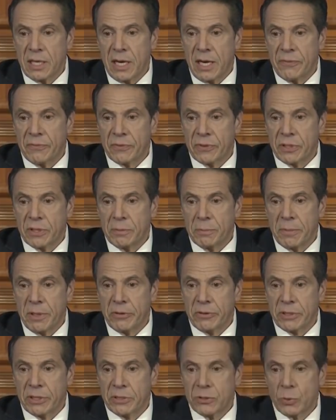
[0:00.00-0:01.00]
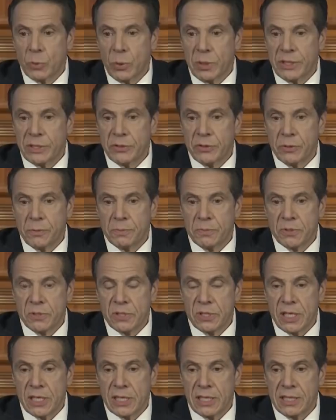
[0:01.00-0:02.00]
African American
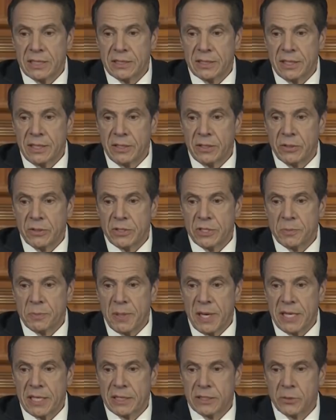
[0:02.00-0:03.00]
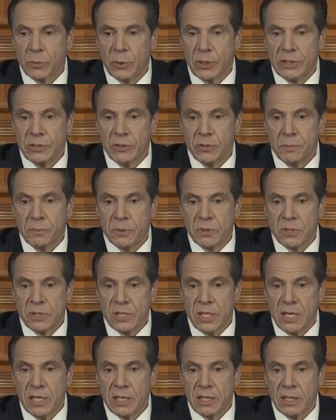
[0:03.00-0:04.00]
22%, Latino, Hispanic
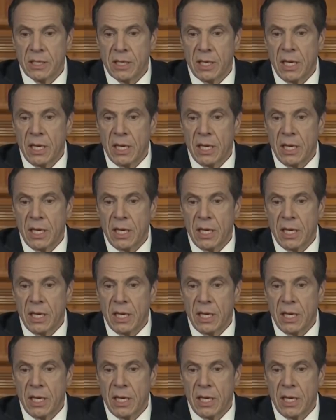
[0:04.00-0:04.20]
22%,